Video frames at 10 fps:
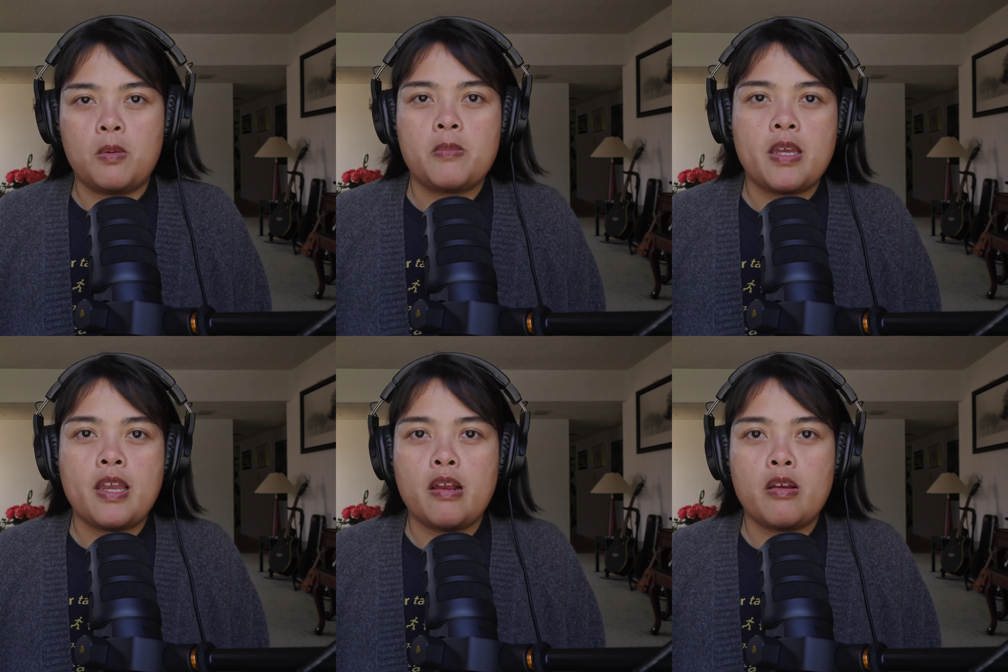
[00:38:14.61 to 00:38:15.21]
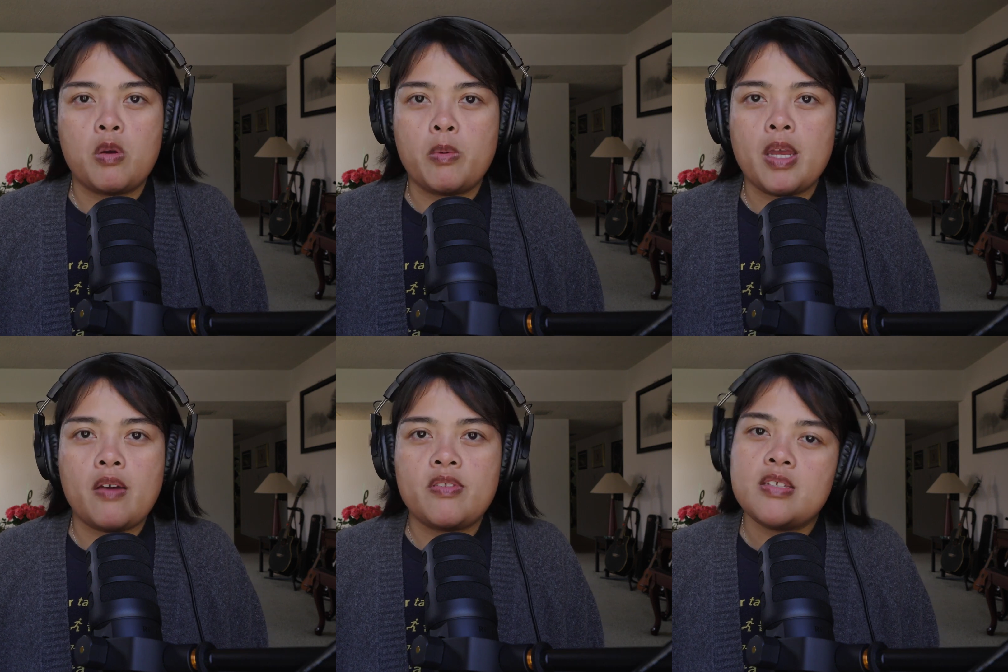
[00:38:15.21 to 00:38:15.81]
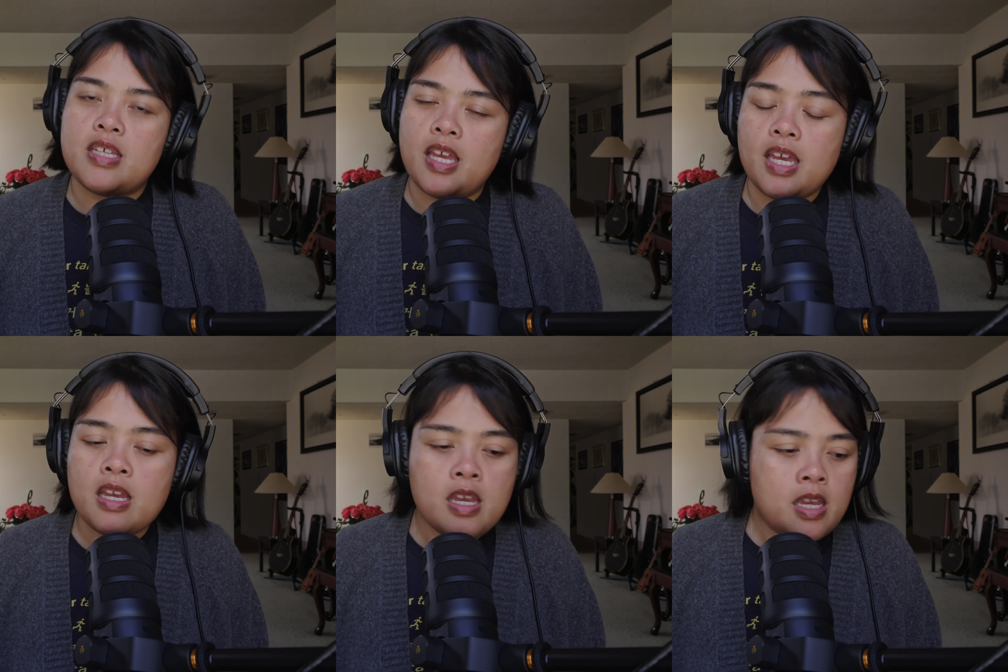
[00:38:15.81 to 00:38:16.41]
hearing what we have to
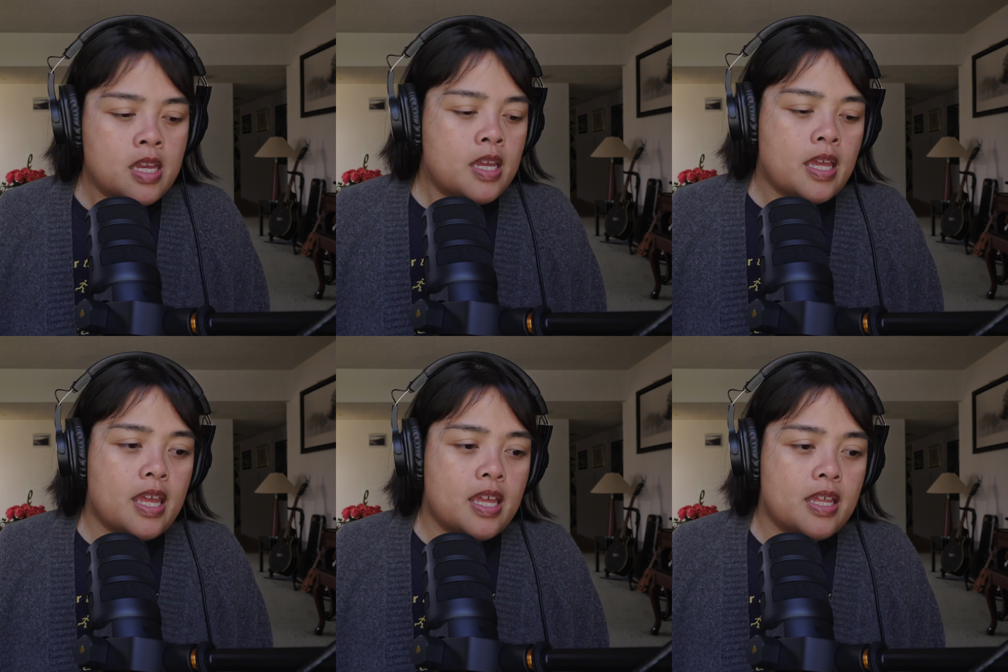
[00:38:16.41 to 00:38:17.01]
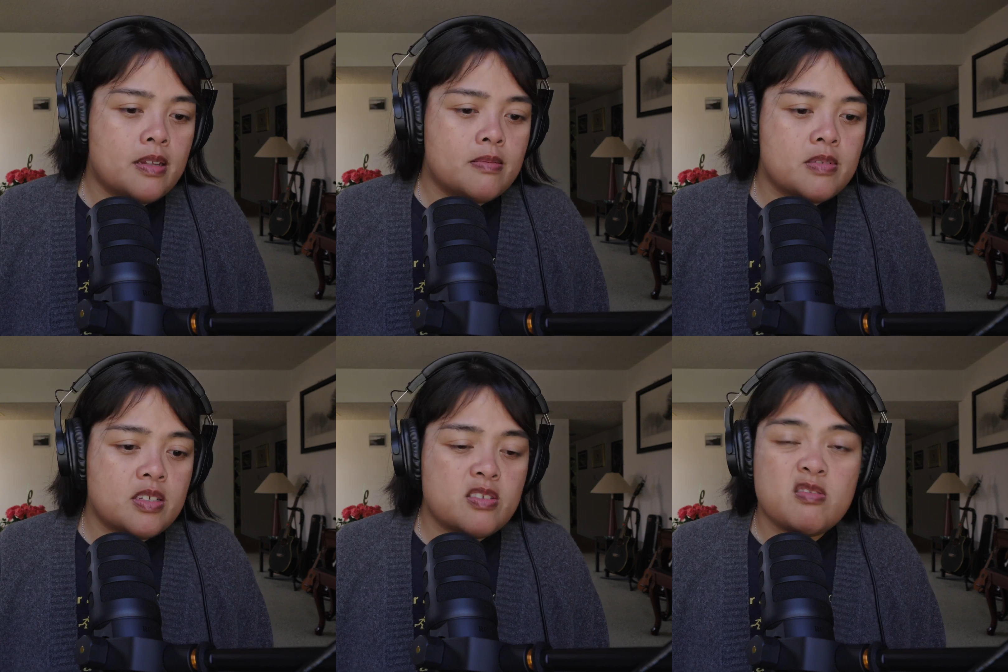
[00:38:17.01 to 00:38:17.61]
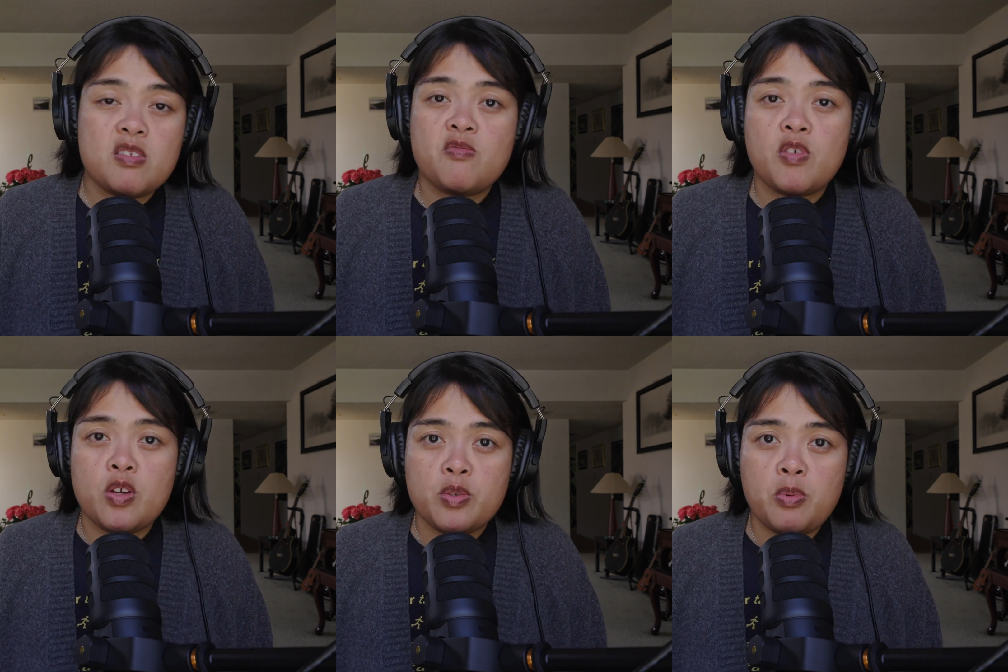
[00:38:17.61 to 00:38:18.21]
say and just for
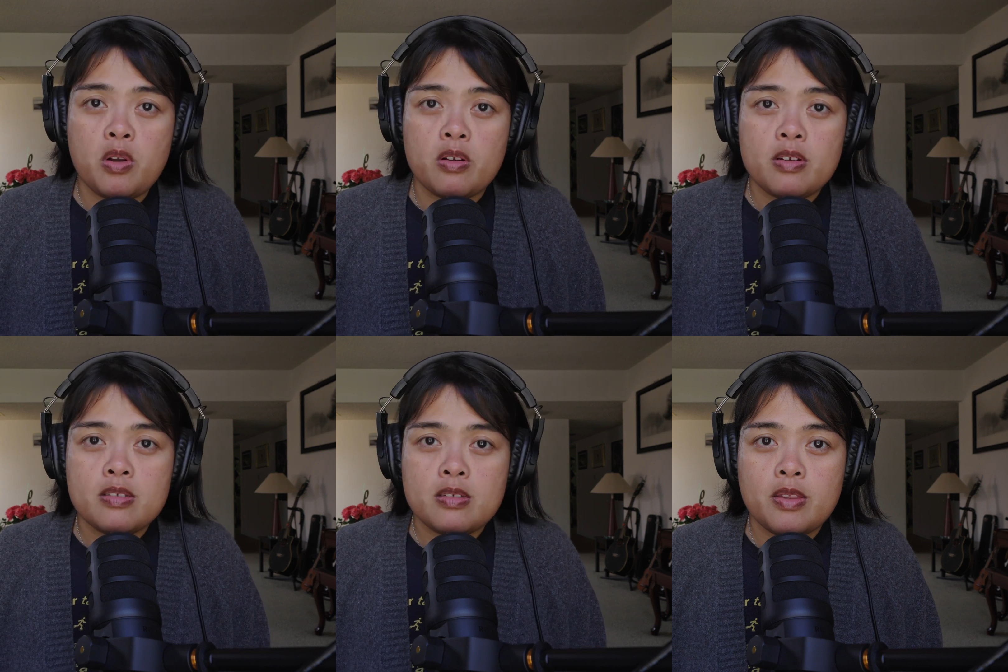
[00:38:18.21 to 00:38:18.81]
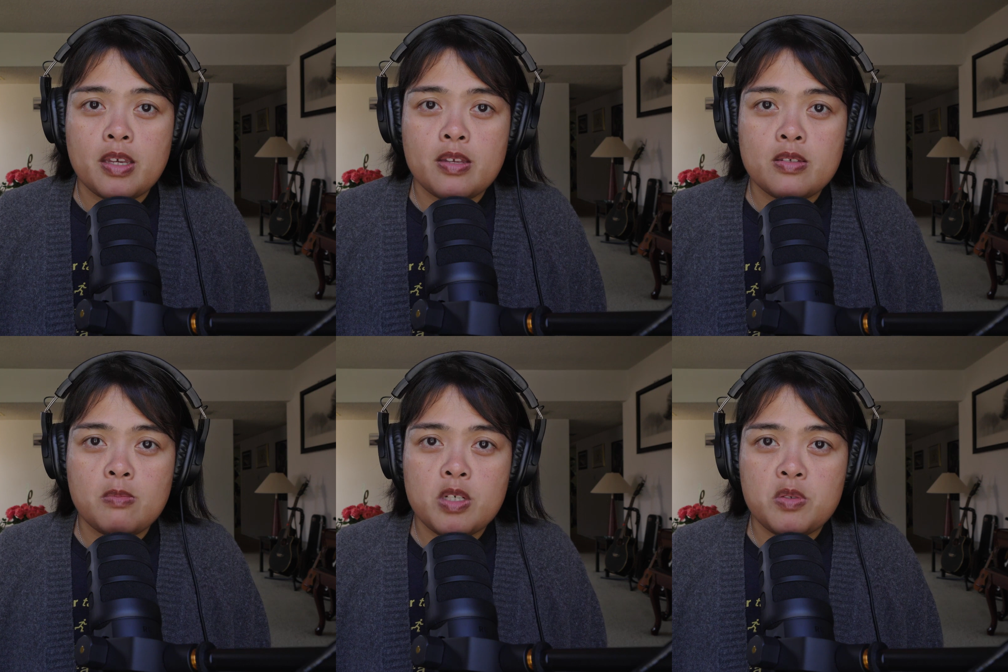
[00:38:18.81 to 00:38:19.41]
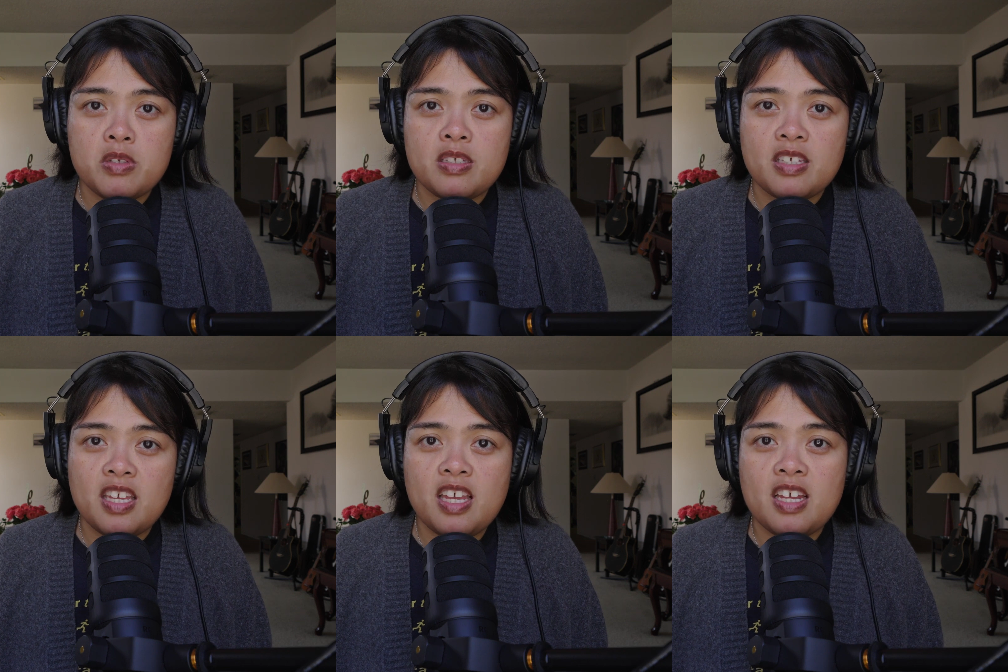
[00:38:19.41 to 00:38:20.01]
your support. So thank you so much once
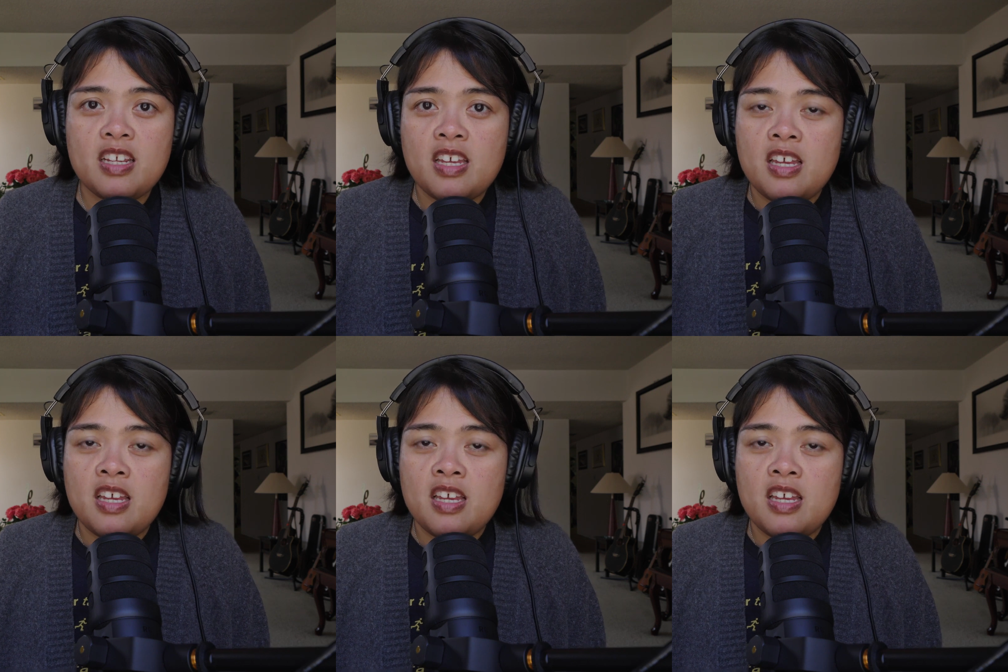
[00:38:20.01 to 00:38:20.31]
again.